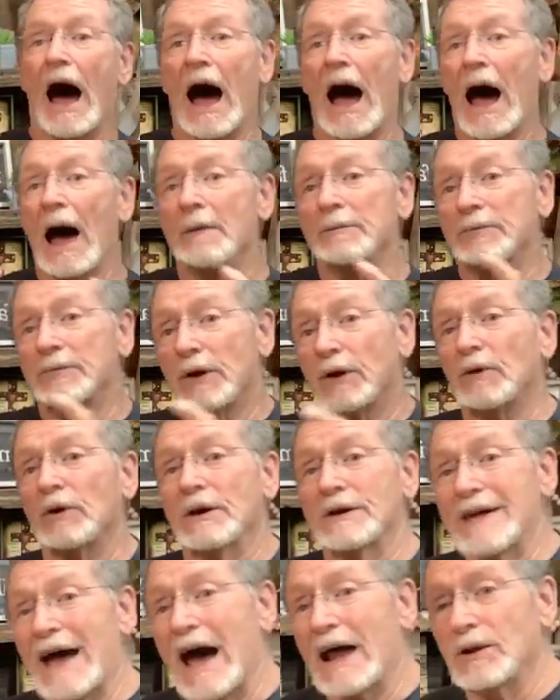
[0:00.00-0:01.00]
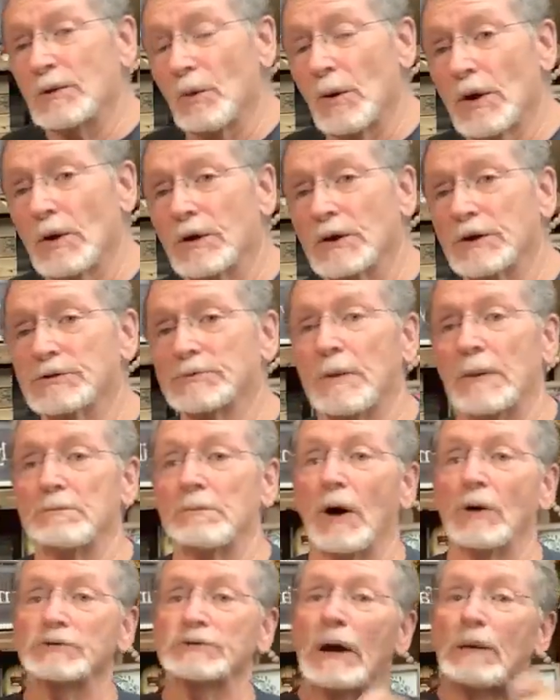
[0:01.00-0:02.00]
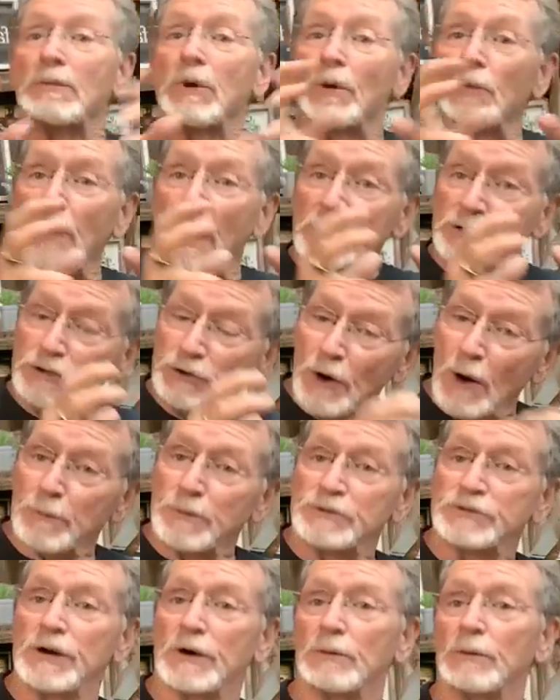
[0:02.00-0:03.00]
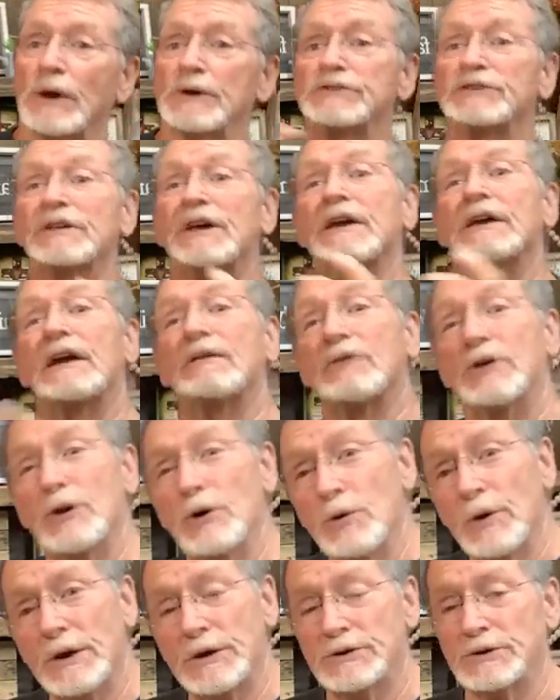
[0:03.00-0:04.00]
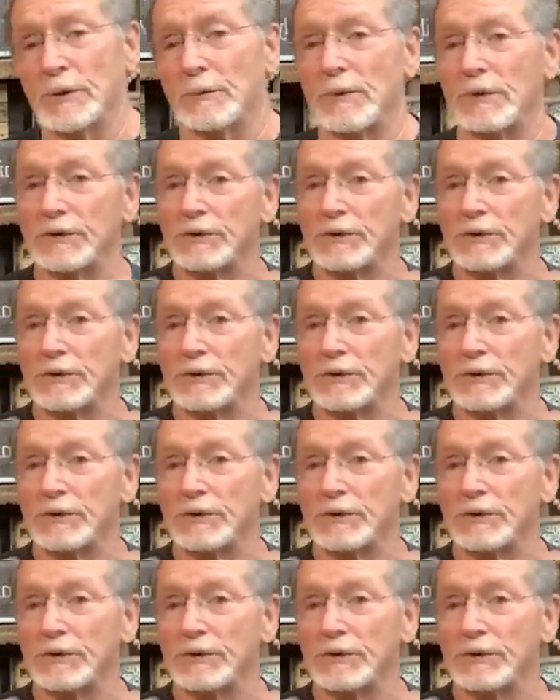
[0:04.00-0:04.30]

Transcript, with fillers: I'm, they're going to die in the wilderness, but Moses, I'm going to raise you up a generation that never knew Egypt,